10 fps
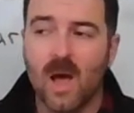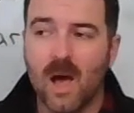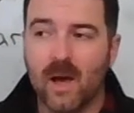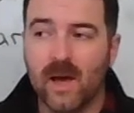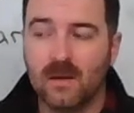
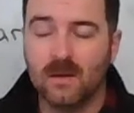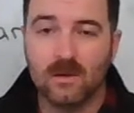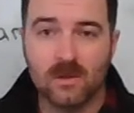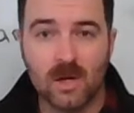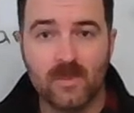and a
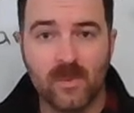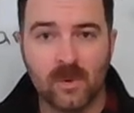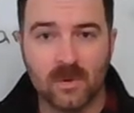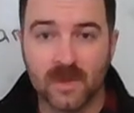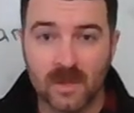lot of people
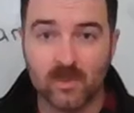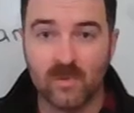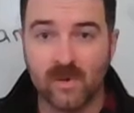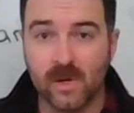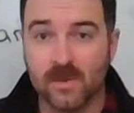are looking at their
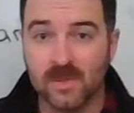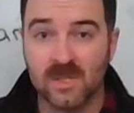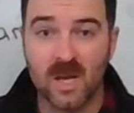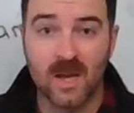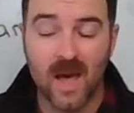portfolios and
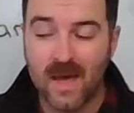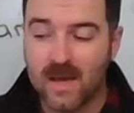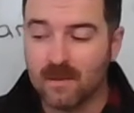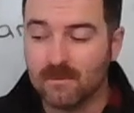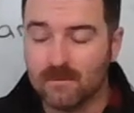saying,
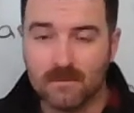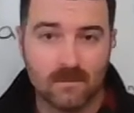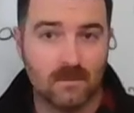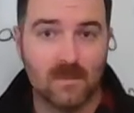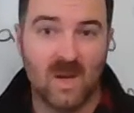hey,
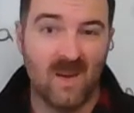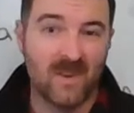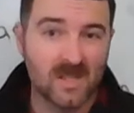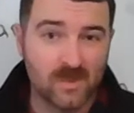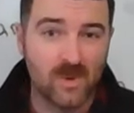I've
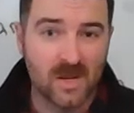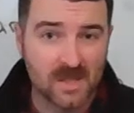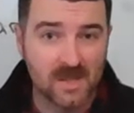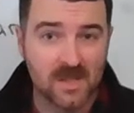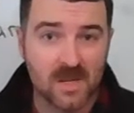got some
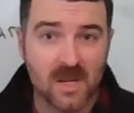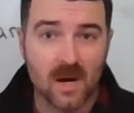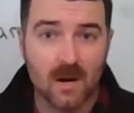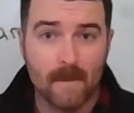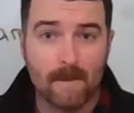losses sitting
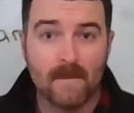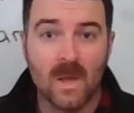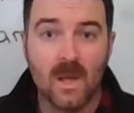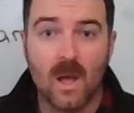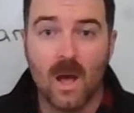
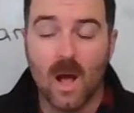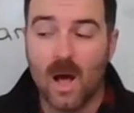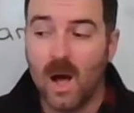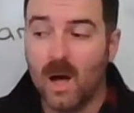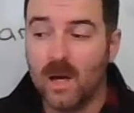
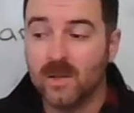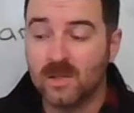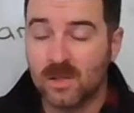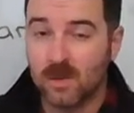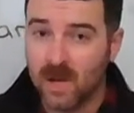here.
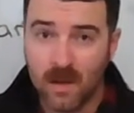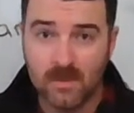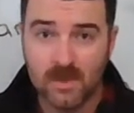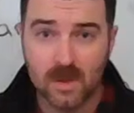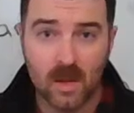
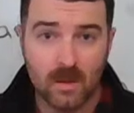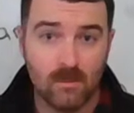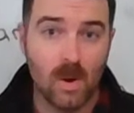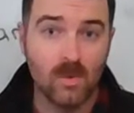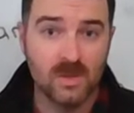Sometimes, and
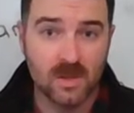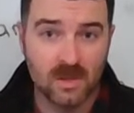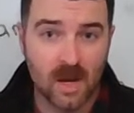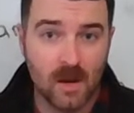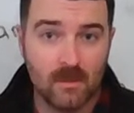most of the
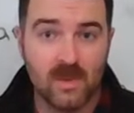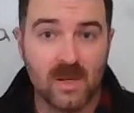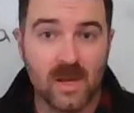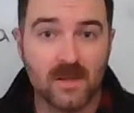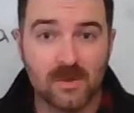time,
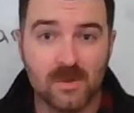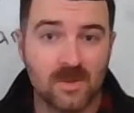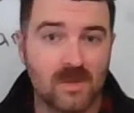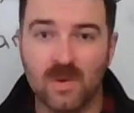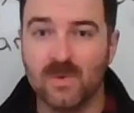the answer is
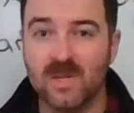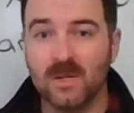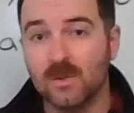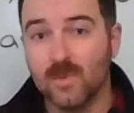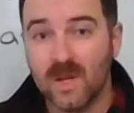you don't need to
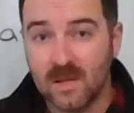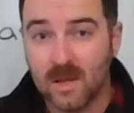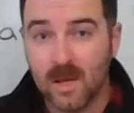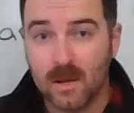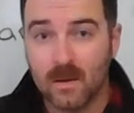do
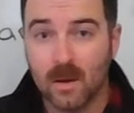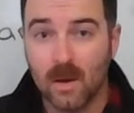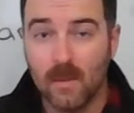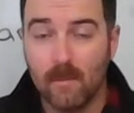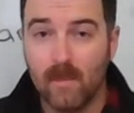anything.
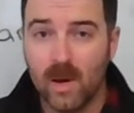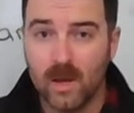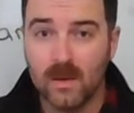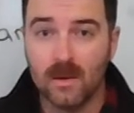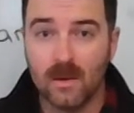
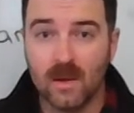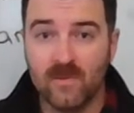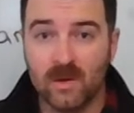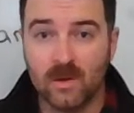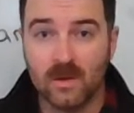But if
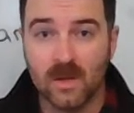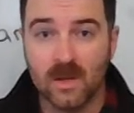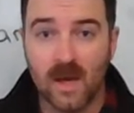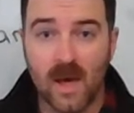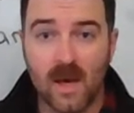you're
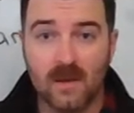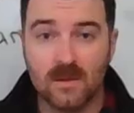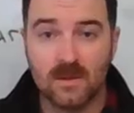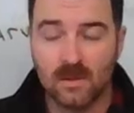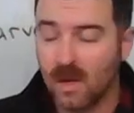looking at,
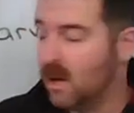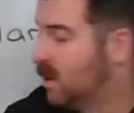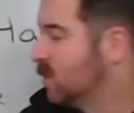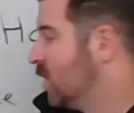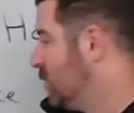and
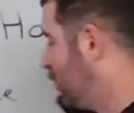I'll go ahead and point